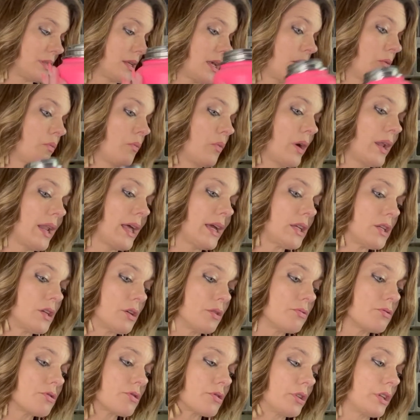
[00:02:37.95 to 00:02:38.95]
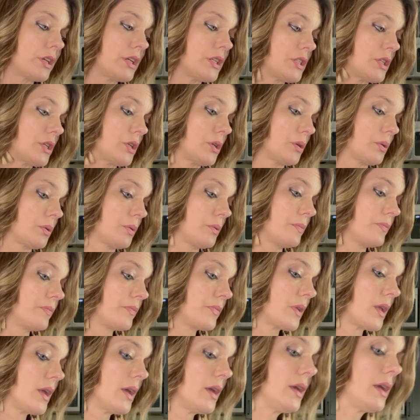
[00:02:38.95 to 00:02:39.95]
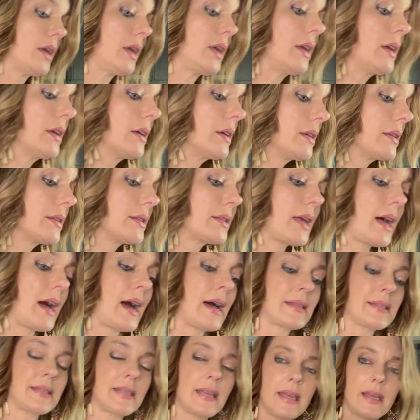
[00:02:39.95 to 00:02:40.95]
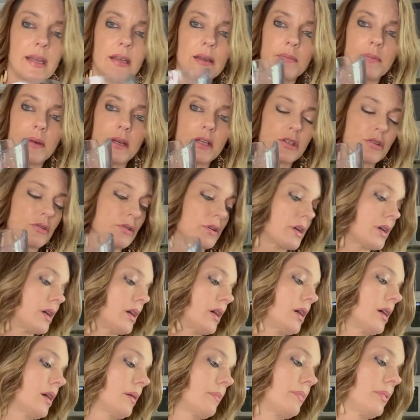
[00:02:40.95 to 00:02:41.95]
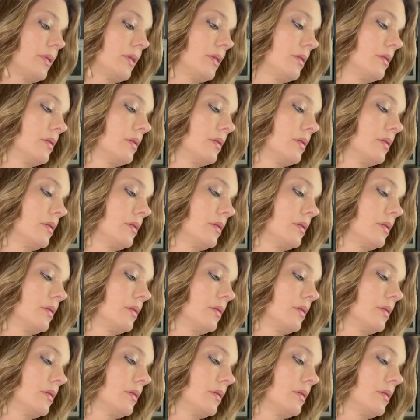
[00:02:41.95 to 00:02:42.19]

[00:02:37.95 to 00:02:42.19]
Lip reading: And what I usually do is I take a measuring cup.